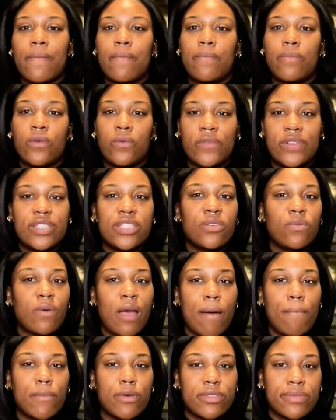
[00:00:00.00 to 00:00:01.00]
The reason why
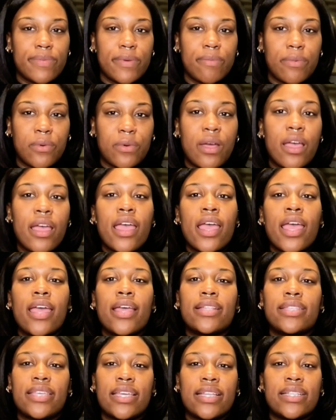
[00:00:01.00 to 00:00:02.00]
most people
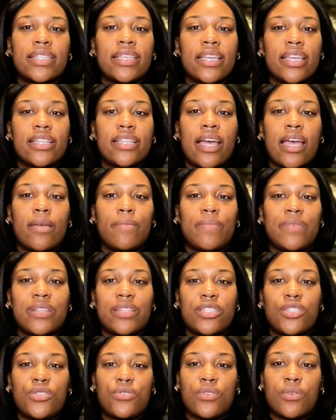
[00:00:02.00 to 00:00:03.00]
tend to get
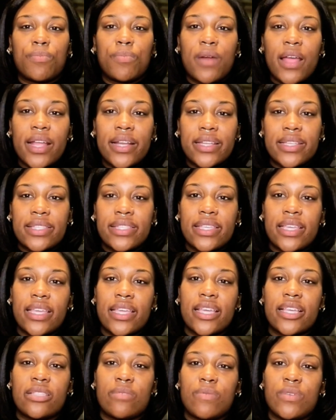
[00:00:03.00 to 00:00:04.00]
diabetes due to
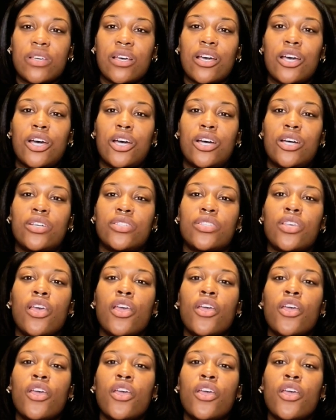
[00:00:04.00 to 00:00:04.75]
pregnancy is because